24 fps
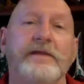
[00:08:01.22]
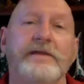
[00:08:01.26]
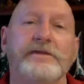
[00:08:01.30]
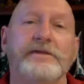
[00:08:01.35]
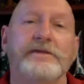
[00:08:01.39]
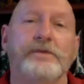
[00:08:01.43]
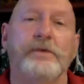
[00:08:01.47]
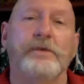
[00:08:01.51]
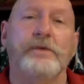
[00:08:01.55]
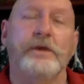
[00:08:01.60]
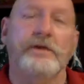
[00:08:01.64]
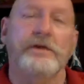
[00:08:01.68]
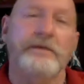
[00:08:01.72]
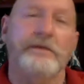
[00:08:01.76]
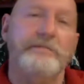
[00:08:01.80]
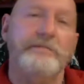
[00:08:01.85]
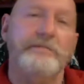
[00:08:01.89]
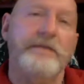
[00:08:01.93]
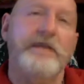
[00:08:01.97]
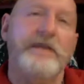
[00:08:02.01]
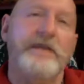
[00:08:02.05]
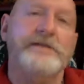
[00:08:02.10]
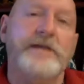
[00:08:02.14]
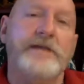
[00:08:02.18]
in this world. The
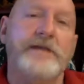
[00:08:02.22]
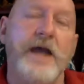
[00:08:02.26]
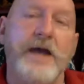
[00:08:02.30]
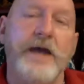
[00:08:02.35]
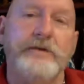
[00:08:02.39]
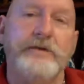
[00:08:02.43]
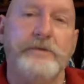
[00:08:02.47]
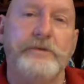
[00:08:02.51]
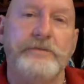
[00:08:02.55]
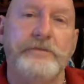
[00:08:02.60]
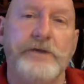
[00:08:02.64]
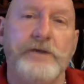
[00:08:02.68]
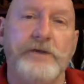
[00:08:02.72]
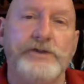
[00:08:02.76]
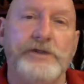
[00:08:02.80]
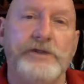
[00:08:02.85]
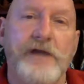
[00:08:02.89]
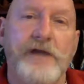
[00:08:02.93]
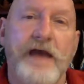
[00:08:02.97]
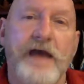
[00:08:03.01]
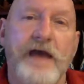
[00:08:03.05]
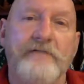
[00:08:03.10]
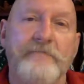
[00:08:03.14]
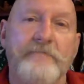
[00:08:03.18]
biggest
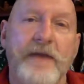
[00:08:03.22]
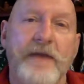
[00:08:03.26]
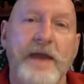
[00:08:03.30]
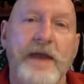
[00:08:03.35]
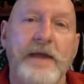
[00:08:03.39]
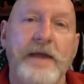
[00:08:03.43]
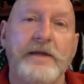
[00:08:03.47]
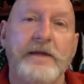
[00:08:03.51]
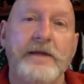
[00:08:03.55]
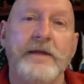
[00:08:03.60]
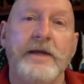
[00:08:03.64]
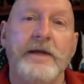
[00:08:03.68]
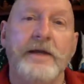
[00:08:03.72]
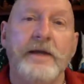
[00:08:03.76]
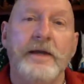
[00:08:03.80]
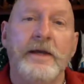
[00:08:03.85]
contribution I've made